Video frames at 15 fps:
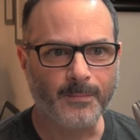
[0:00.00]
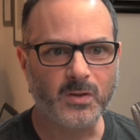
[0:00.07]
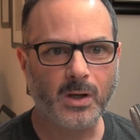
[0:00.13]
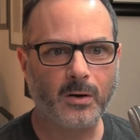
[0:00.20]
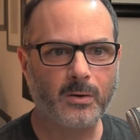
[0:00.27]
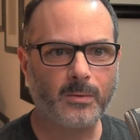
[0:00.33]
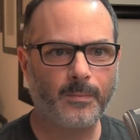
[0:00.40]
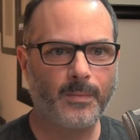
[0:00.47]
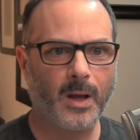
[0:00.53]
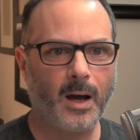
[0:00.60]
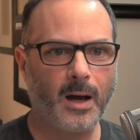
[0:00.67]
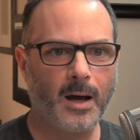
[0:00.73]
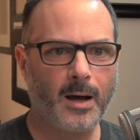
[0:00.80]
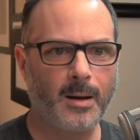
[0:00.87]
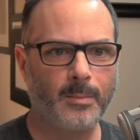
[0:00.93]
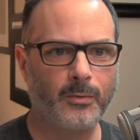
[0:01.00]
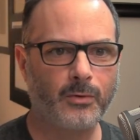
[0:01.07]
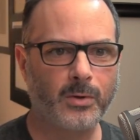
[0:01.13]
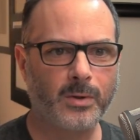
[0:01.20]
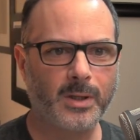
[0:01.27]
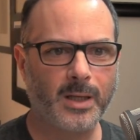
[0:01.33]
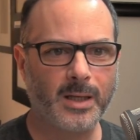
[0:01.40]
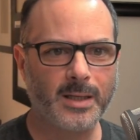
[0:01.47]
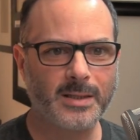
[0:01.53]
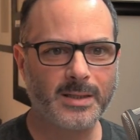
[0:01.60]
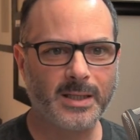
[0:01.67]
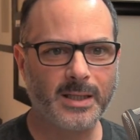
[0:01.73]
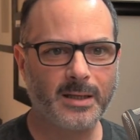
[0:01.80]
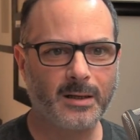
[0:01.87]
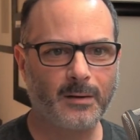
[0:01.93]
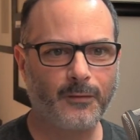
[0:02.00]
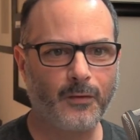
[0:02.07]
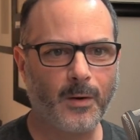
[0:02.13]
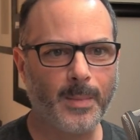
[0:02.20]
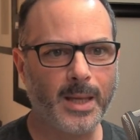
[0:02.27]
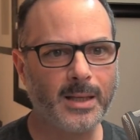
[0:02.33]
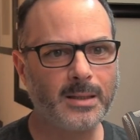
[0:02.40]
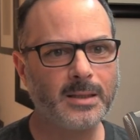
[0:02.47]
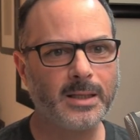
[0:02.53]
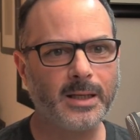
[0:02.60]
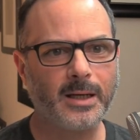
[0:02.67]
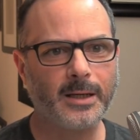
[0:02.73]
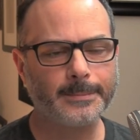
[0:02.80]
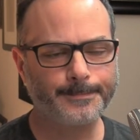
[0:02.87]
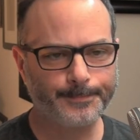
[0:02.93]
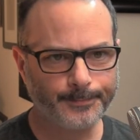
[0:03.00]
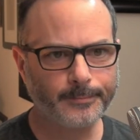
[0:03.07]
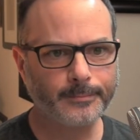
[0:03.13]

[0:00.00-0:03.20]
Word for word: So, um, Ruka is here from India.